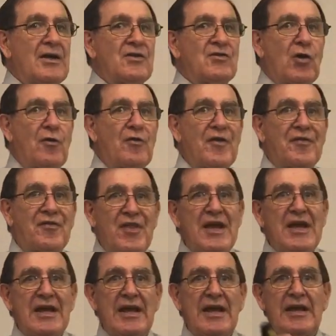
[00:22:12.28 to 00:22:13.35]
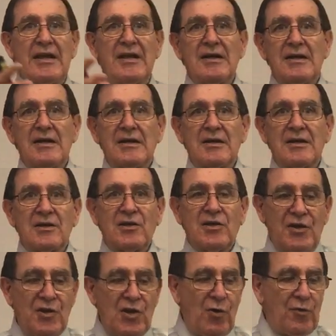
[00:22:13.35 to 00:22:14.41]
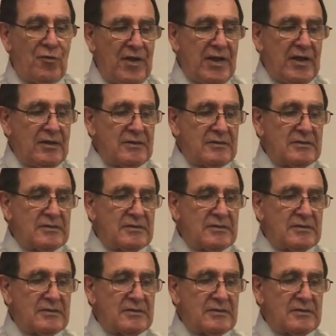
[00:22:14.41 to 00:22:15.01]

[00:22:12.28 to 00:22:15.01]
so that they can know this.